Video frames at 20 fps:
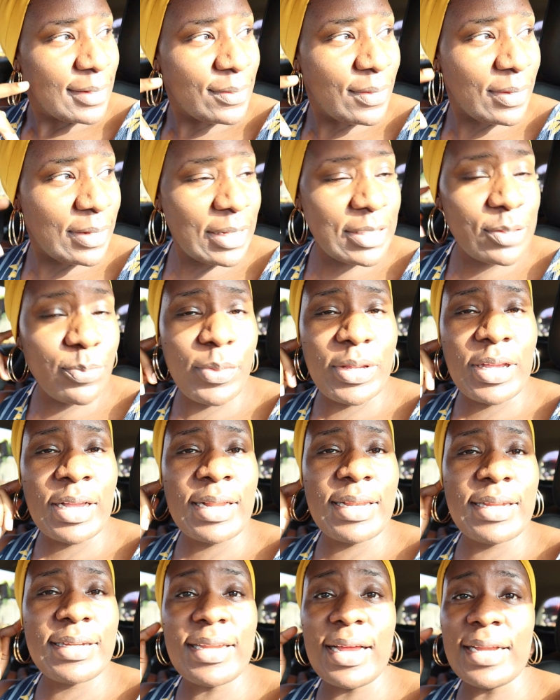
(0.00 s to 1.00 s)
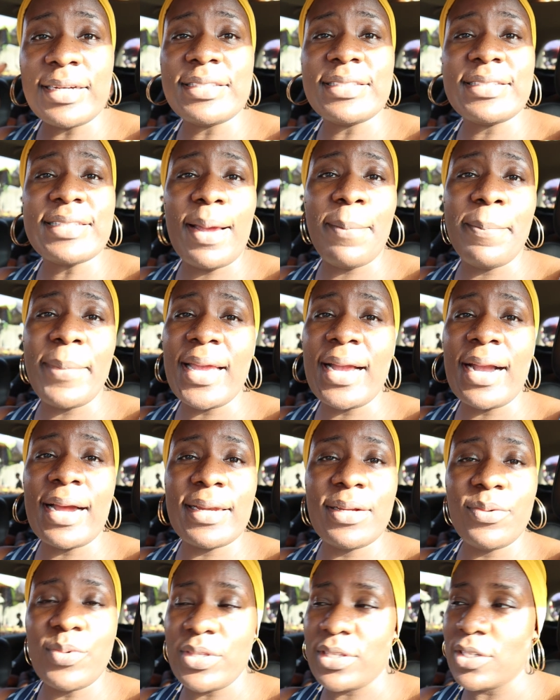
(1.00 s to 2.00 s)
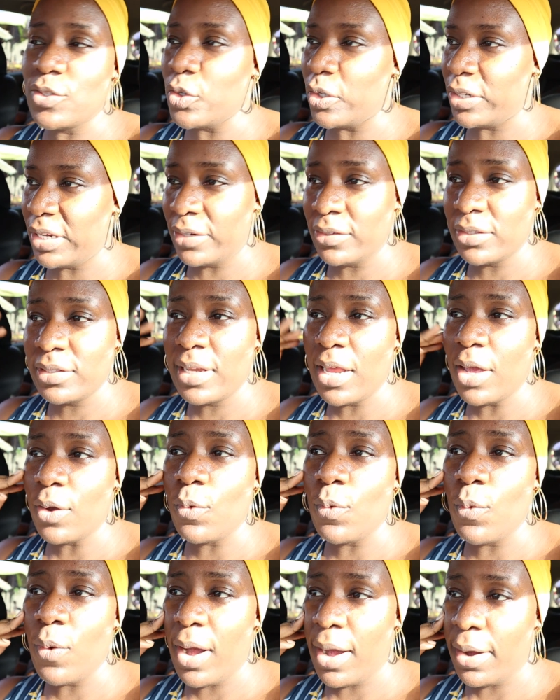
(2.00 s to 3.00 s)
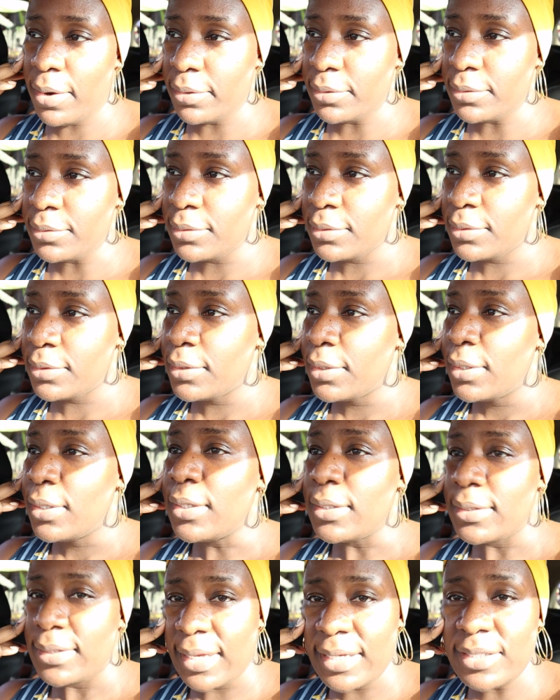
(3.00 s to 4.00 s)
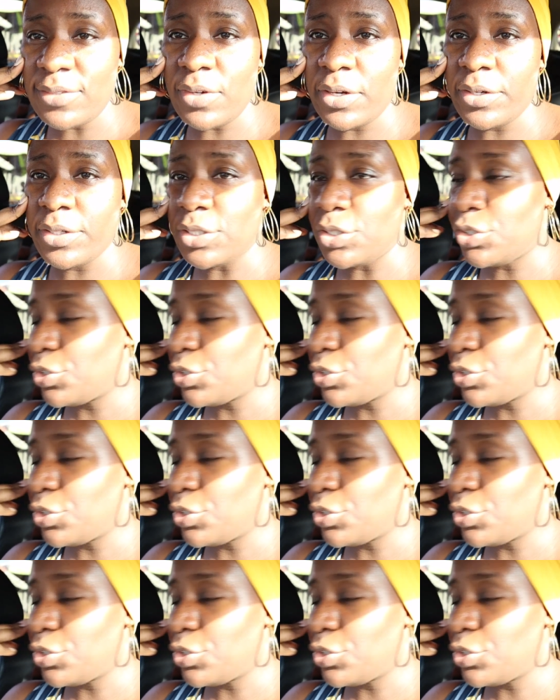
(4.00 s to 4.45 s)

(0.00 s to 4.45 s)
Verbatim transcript: So just mingling and intermingling with each other. Just like, wow, that's very